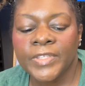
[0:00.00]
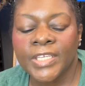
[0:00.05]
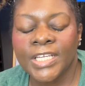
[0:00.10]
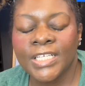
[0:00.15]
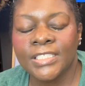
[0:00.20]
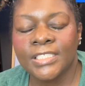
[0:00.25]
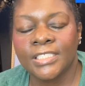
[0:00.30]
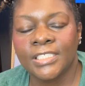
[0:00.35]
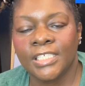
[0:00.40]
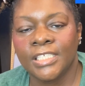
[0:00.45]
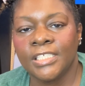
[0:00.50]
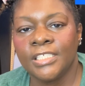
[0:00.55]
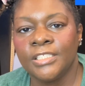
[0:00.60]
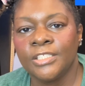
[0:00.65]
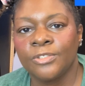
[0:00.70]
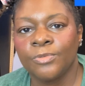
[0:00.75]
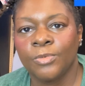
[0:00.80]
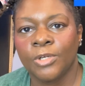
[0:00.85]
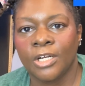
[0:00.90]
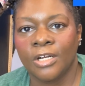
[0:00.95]
is
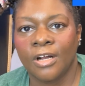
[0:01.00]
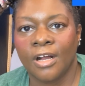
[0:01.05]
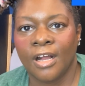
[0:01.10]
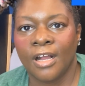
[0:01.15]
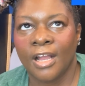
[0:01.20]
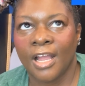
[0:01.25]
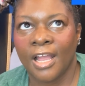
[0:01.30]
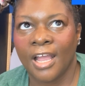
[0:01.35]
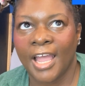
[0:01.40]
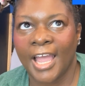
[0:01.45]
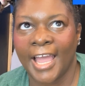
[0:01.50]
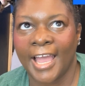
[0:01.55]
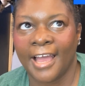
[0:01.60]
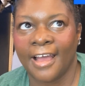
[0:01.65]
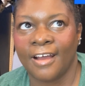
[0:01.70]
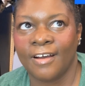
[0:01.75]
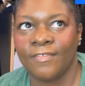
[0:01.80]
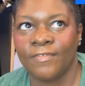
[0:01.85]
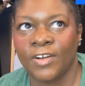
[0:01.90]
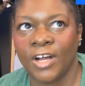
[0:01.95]
teens will
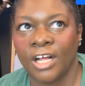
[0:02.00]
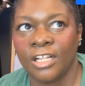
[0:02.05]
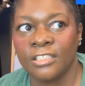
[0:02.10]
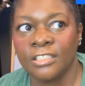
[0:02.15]
have a